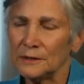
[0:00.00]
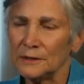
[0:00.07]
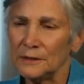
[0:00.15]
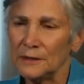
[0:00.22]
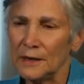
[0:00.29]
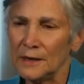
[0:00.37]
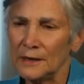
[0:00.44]
to
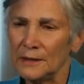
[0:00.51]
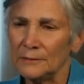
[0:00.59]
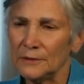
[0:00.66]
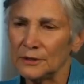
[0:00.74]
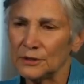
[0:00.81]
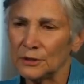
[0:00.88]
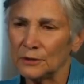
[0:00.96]
deny them
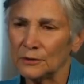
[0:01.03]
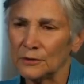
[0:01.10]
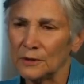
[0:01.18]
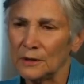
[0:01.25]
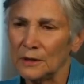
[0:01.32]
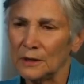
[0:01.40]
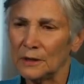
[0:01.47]
to
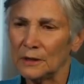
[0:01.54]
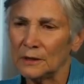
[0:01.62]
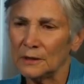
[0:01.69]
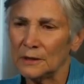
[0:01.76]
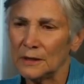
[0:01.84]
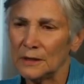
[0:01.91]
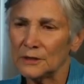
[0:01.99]
children uh,